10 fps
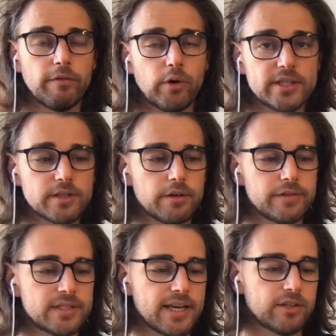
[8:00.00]
voiceover
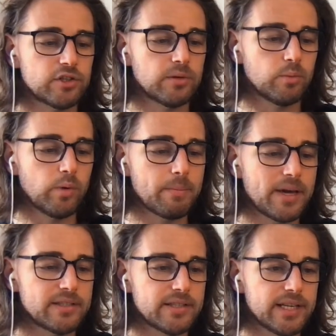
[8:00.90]
section
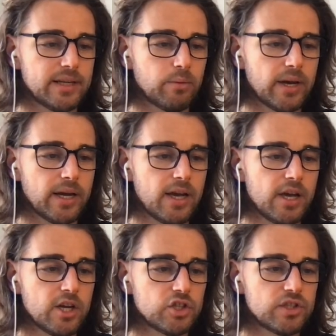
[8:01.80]
where
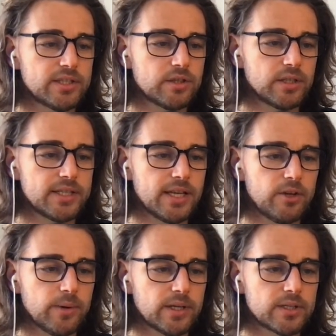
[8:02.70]
she's
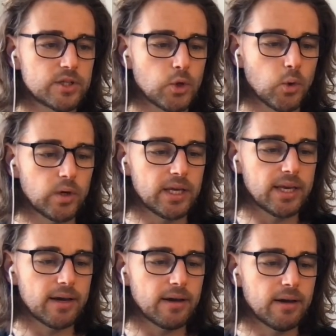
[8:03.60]
continuing to talk
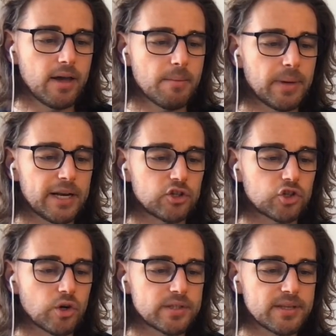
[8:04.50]
here, but I
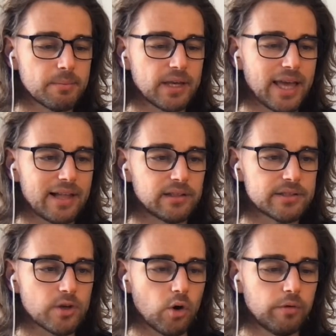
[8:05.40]
show something
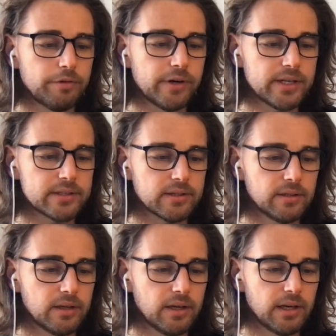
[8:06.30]
else over it,
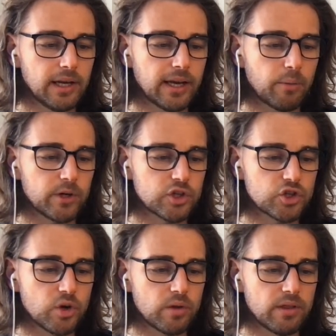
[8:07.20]
like I want to
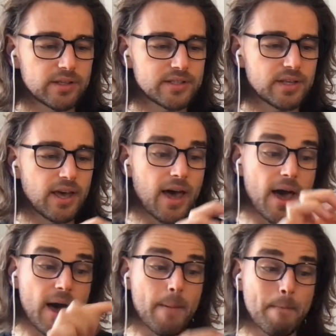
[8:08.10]
show this
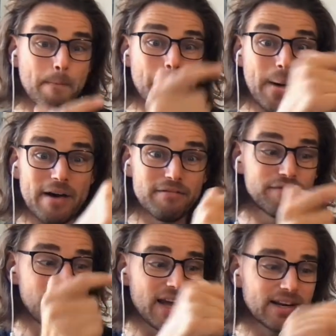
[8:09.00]

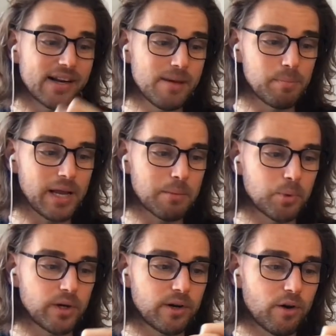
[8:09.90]
above that clip, like
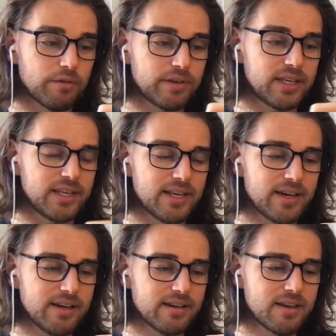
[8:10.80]
put it over
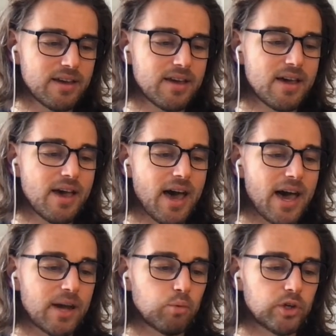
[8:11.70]
here,
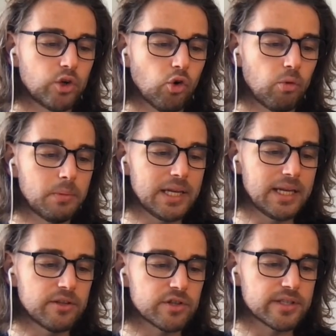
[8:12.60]
I would
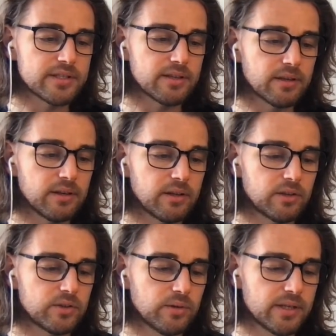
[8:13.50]
normally just
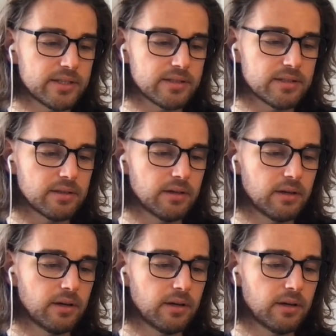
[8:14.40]
do this,